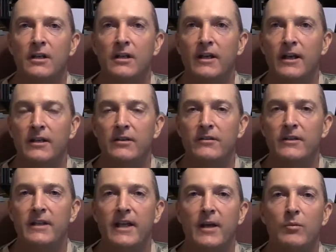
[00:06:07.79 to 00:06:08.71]
out at
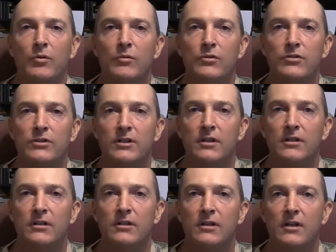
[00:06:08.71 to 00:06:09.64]
the Amaruja
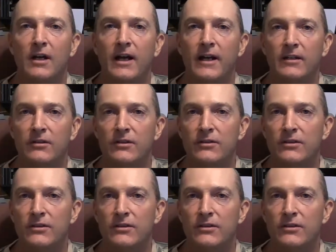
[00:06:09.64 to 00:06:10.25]
Highlands